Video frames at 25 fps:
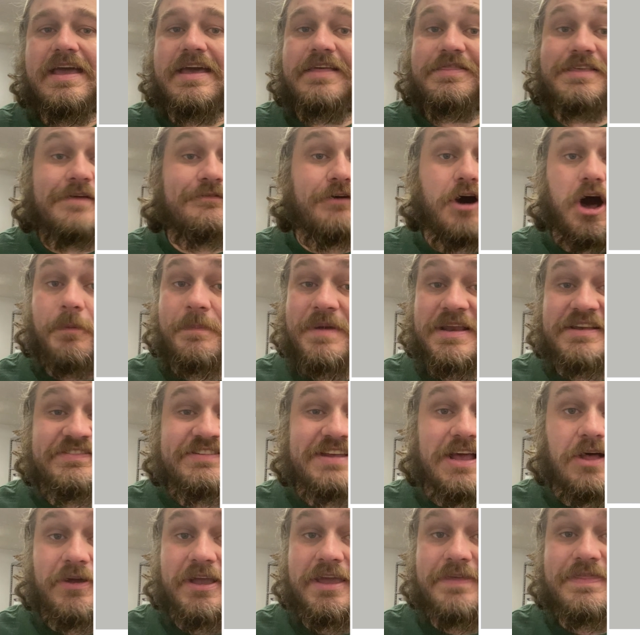They've all been
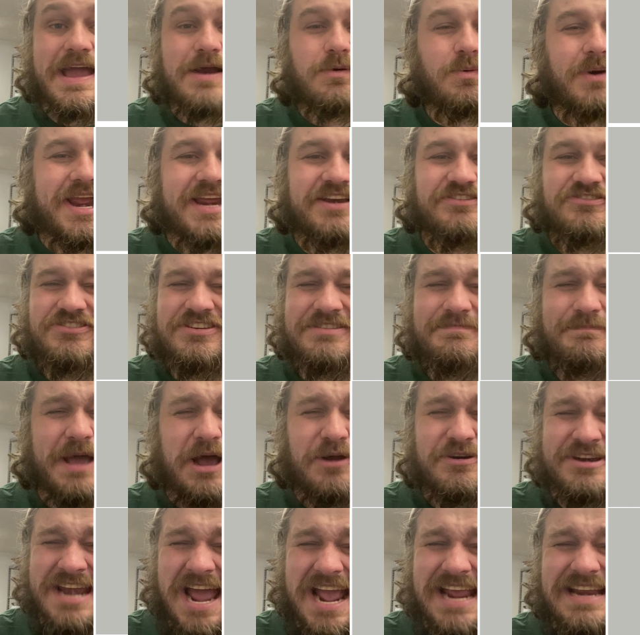selling in that range,
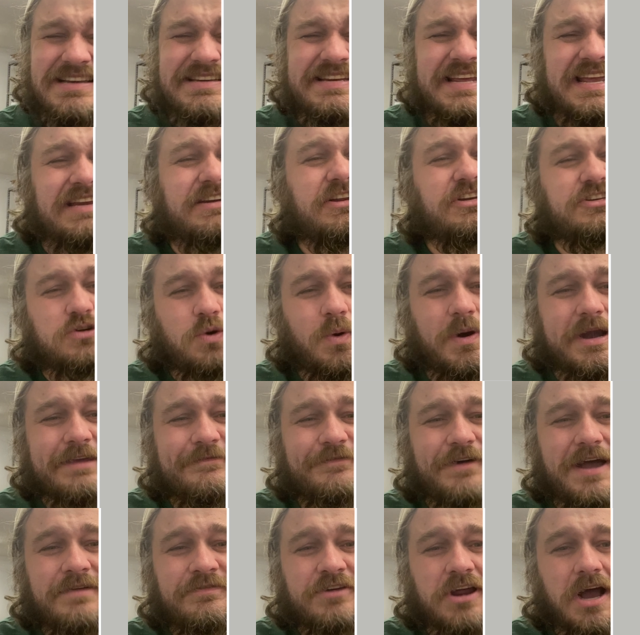about $19 to
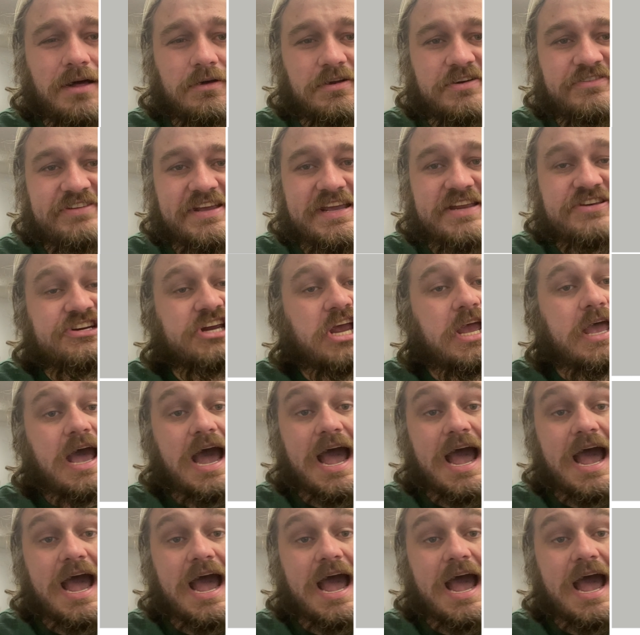$25 each.